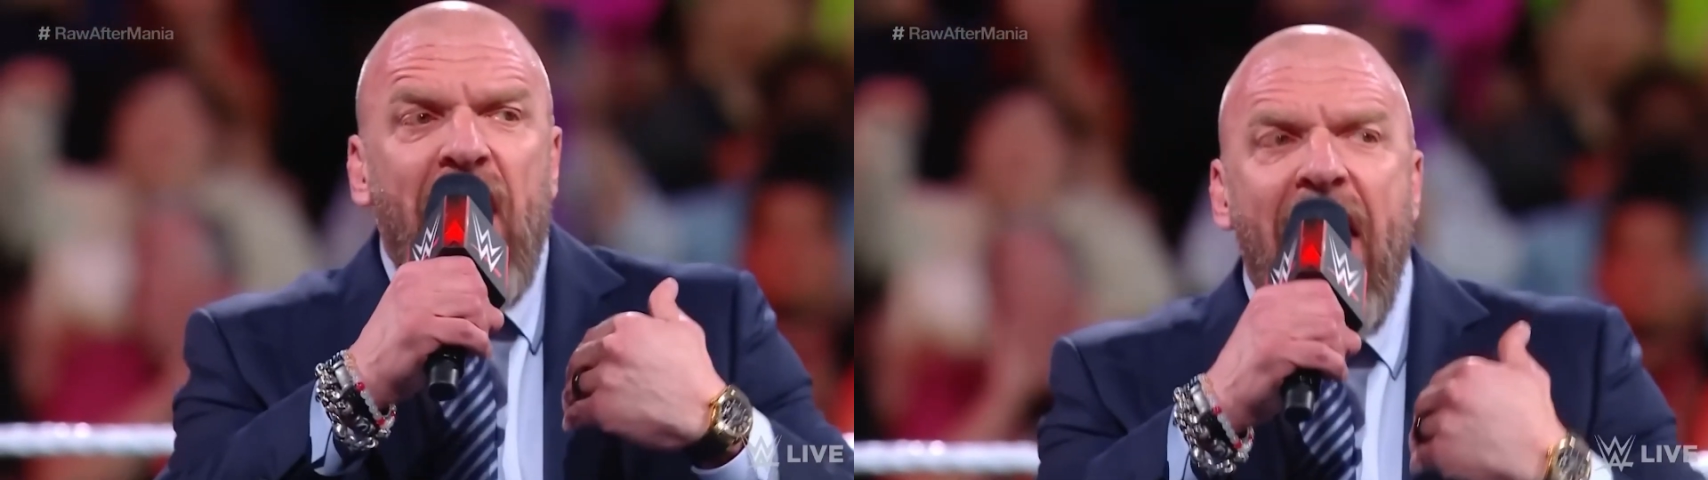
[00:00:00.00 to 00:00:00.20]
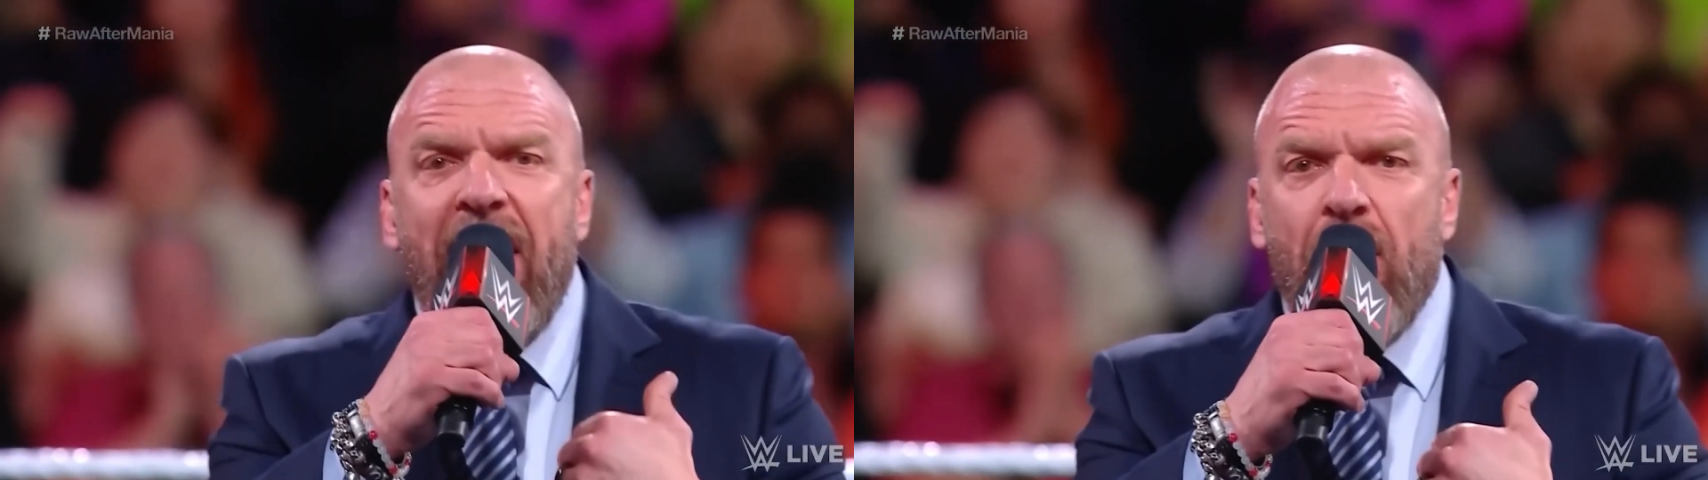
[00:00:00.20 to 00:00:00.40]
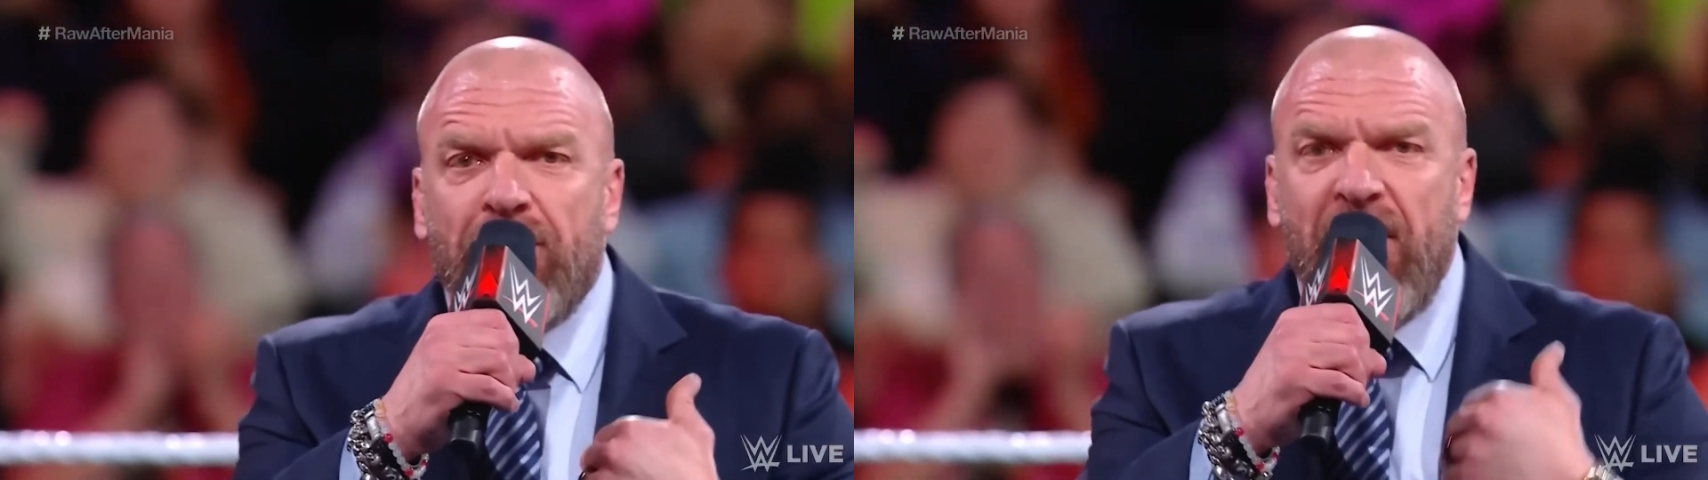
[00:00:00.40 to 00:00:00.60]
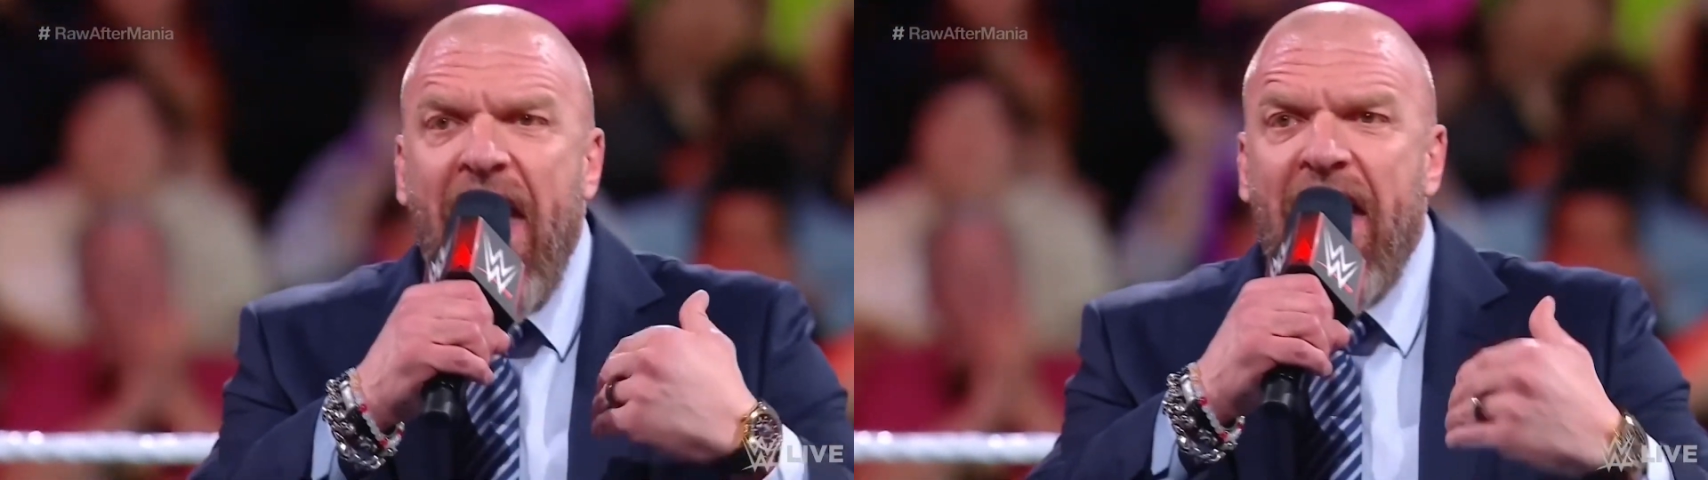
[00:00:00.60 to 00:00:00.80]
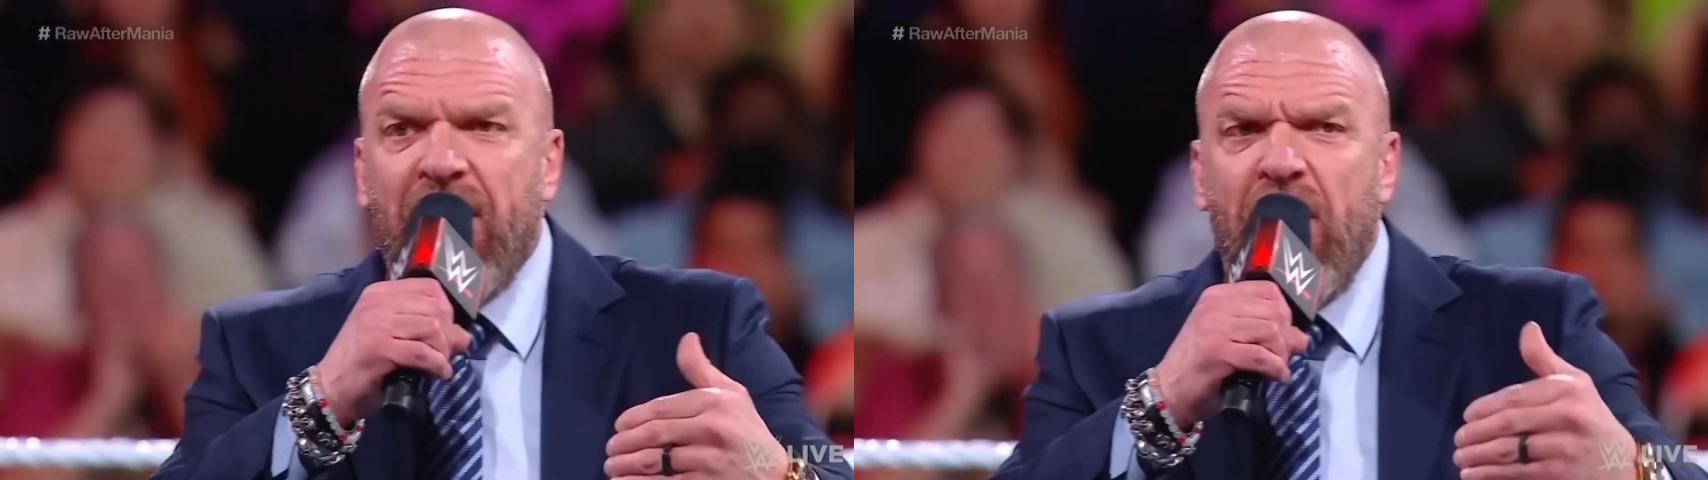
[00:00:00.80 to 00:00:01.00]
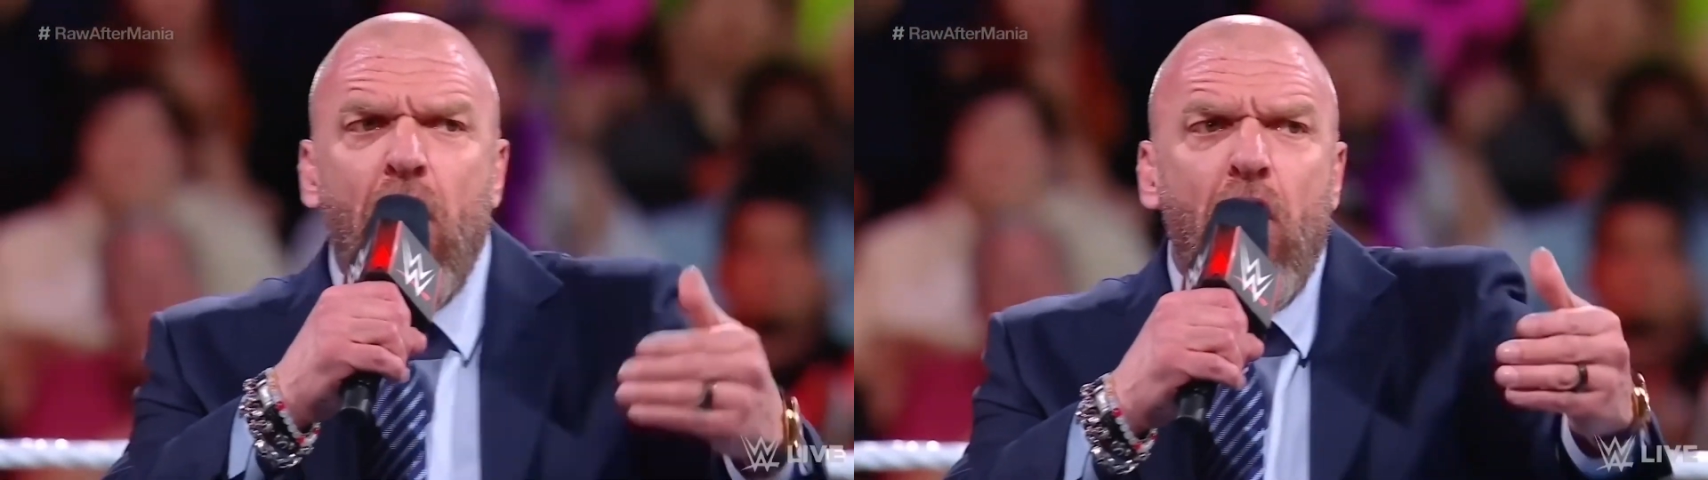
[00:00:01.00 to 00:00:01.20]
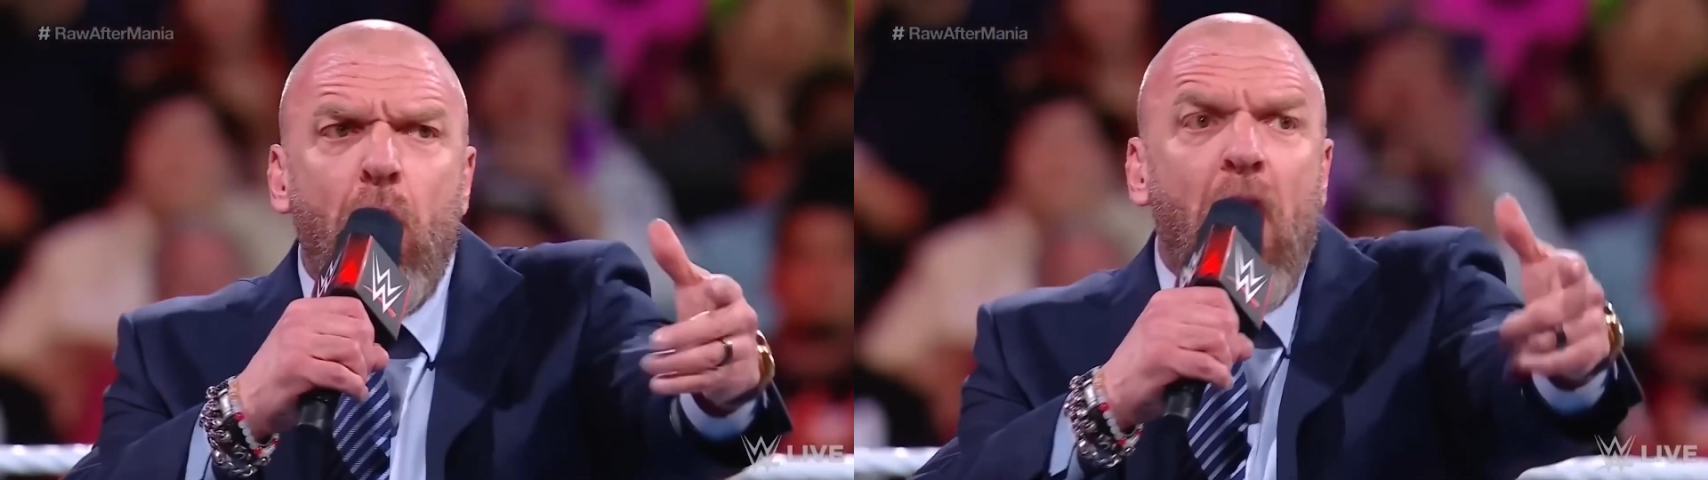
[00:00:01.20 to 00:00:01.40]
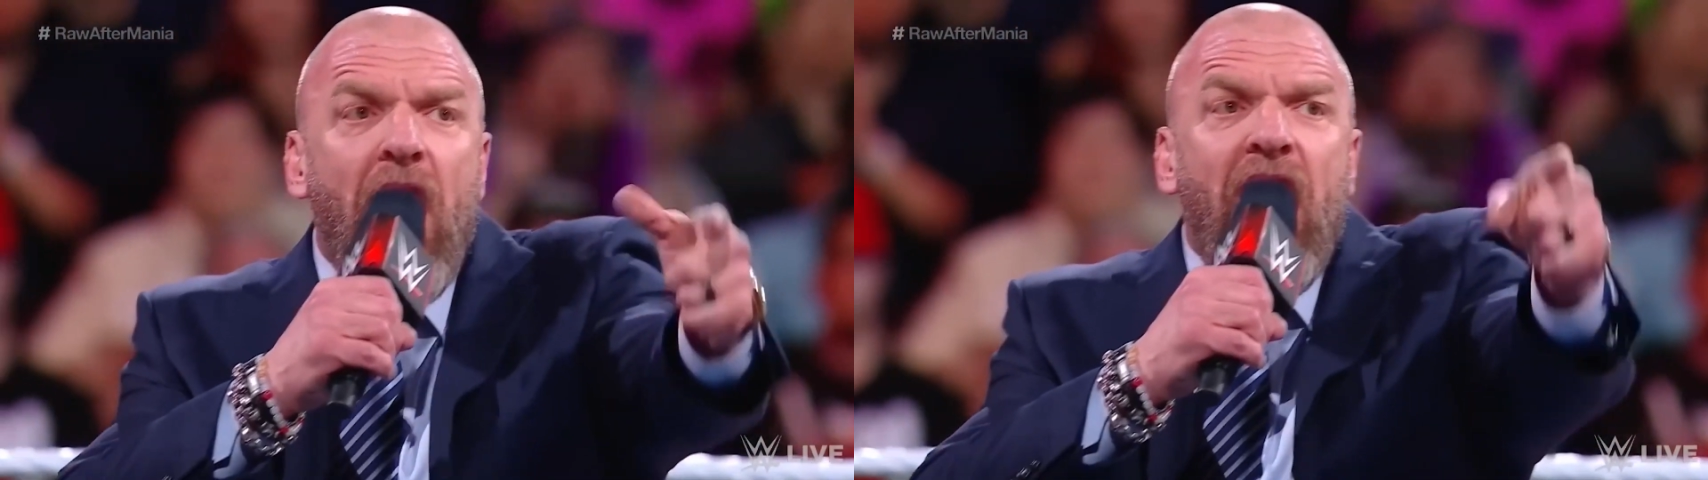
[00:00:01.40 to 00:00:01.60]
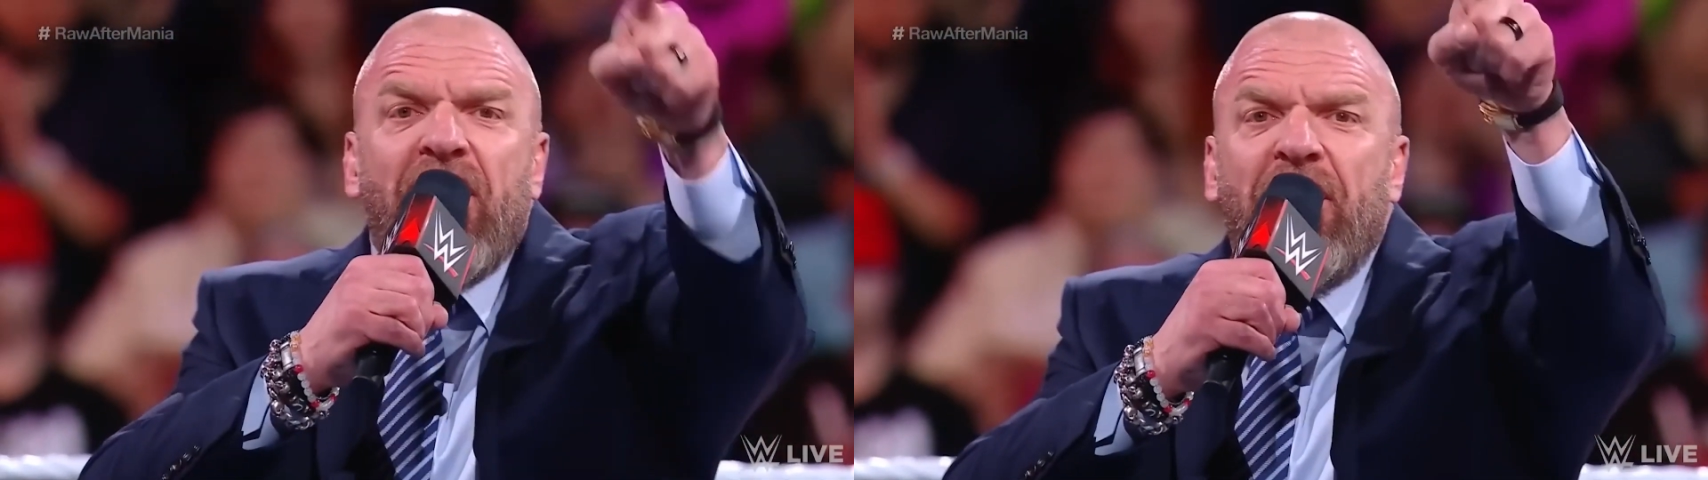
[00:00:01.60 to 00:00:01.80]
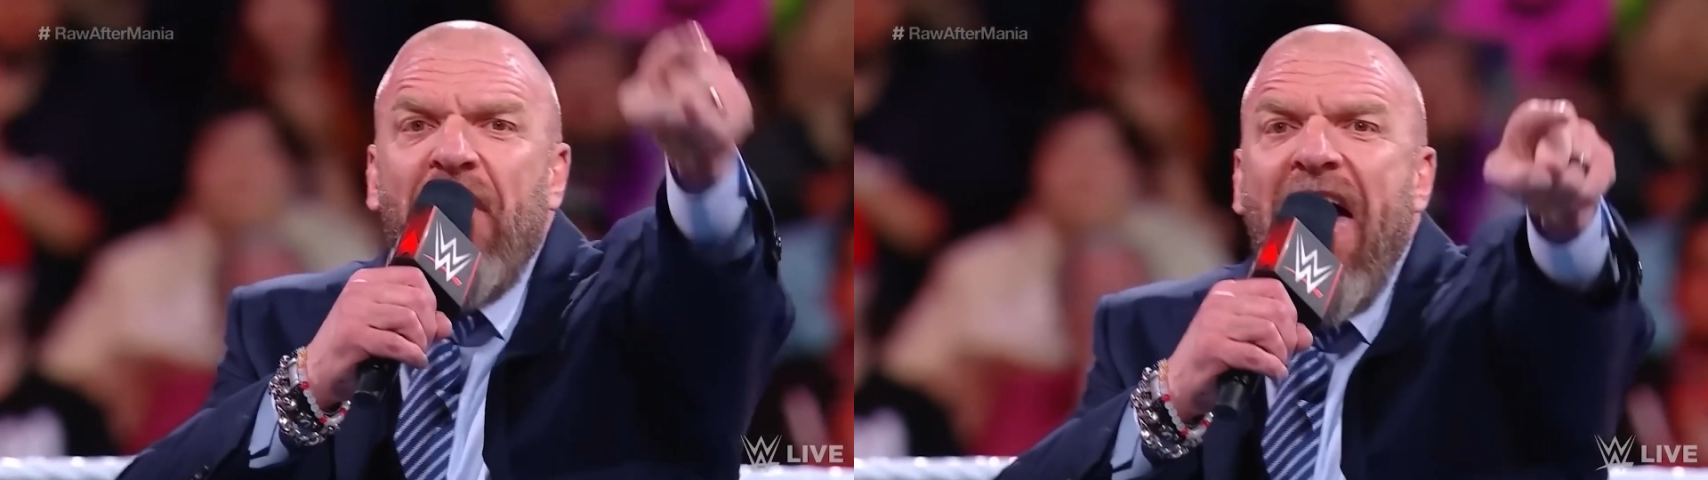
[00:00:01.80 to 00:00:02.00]
more, and of course,
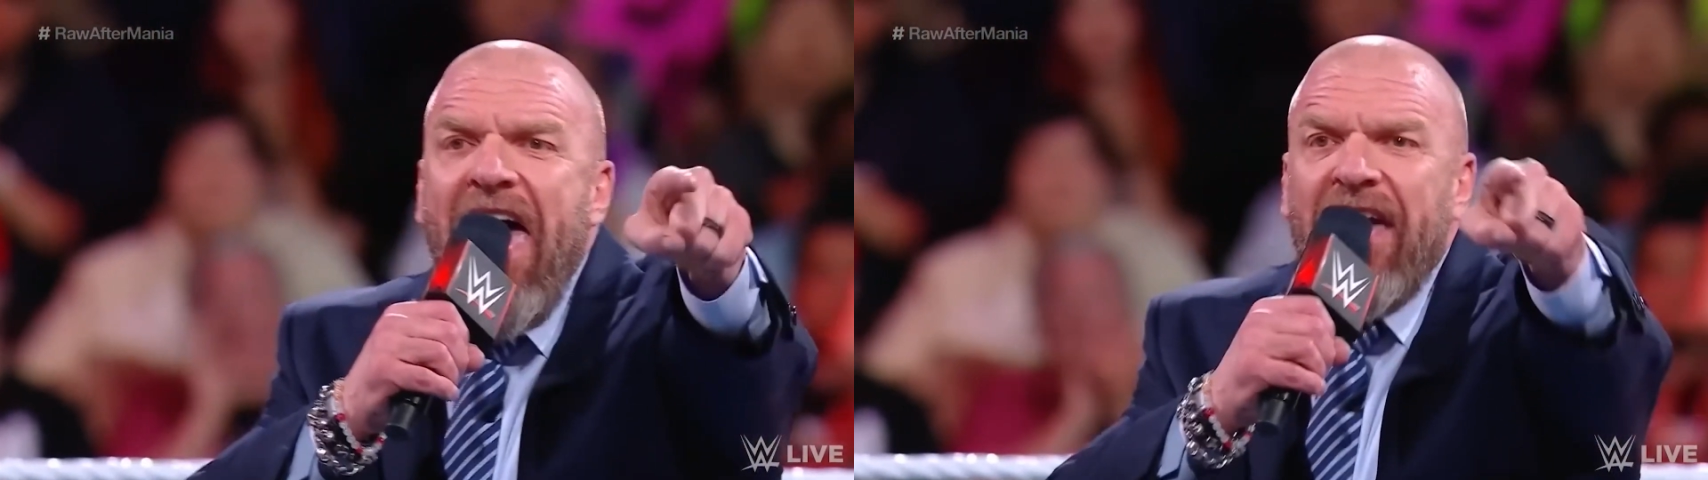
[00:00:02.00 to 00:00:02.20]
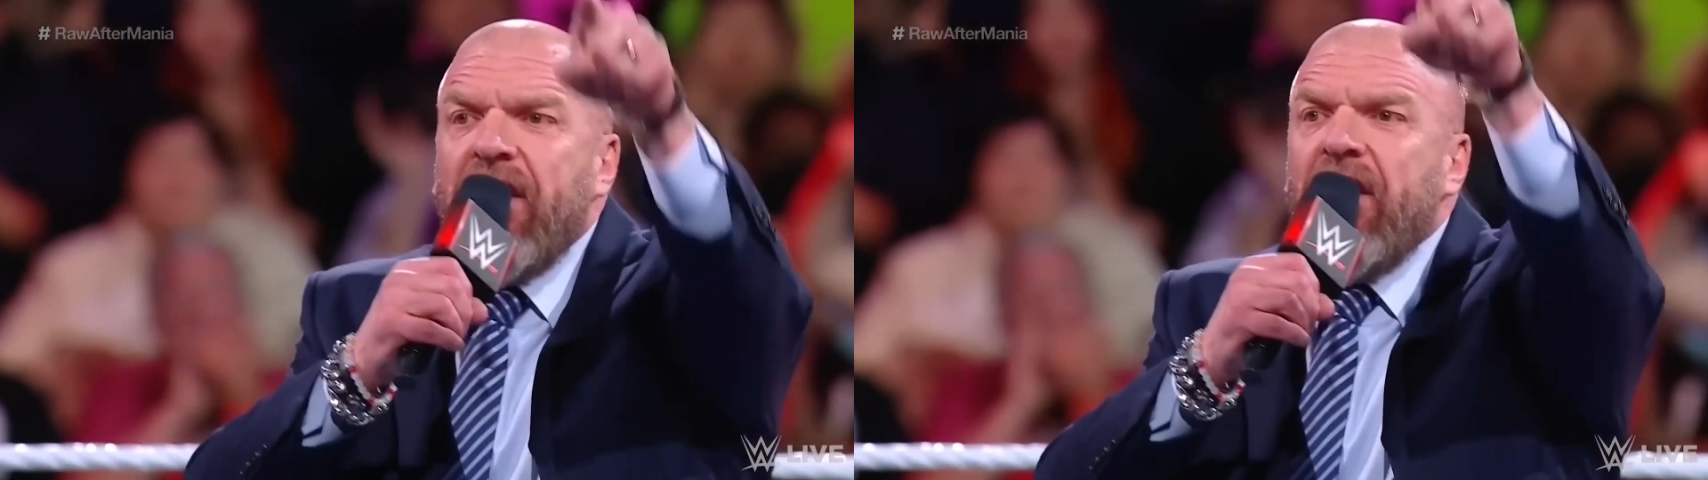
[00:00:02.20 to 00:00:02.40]
how the fans